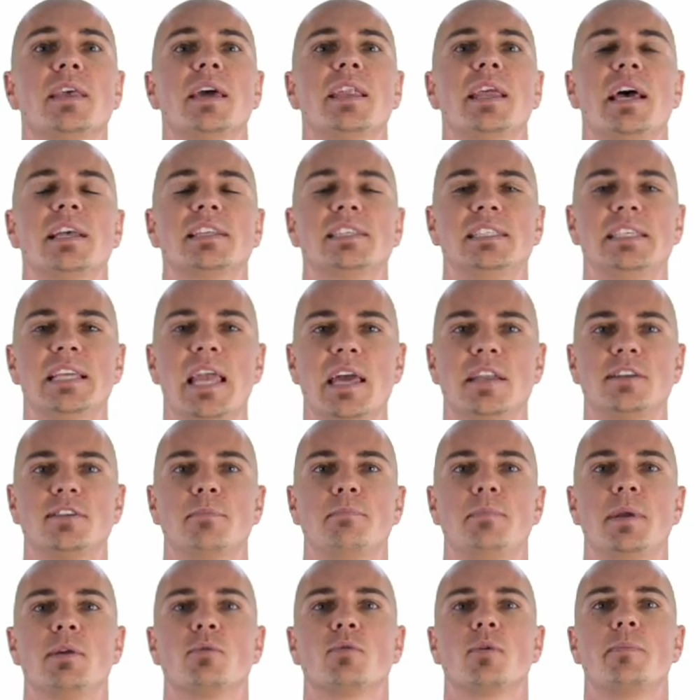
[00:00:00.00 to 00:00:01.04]
that has yet to
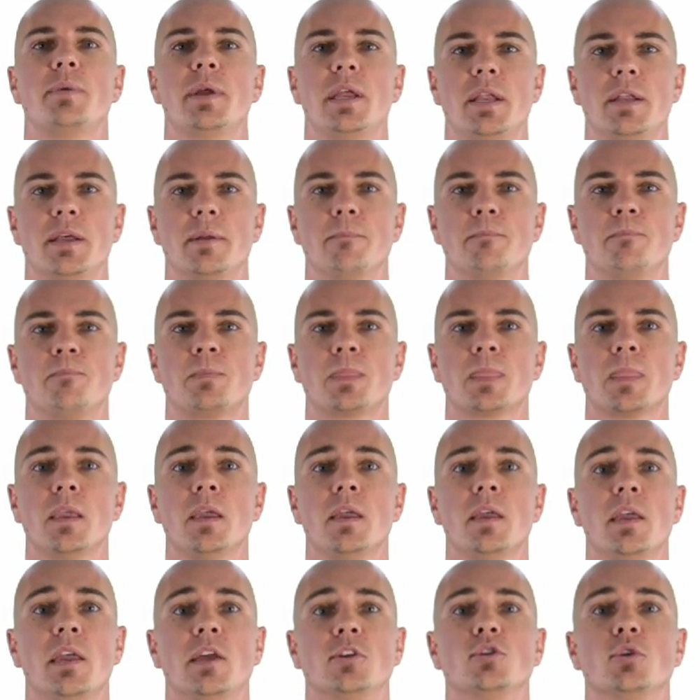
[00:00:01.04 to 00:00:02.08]
be repeated.
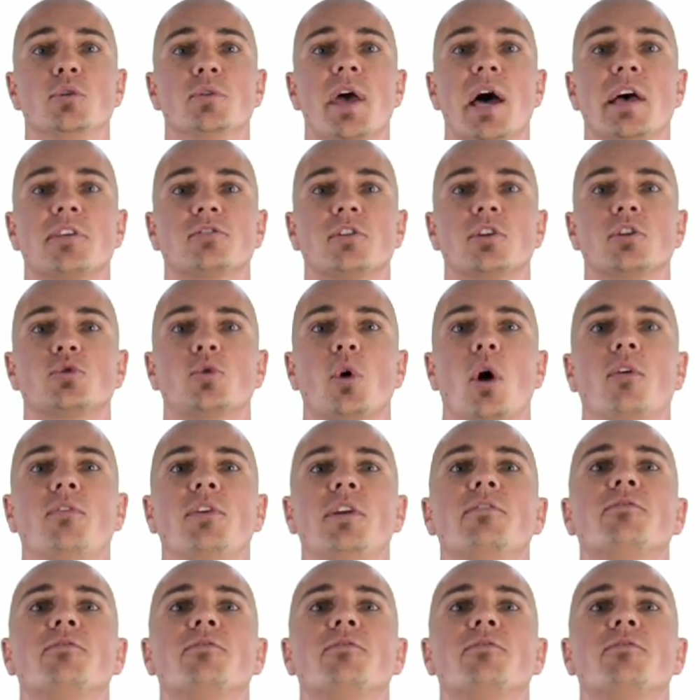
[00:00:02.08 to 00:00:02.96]
In 2012, he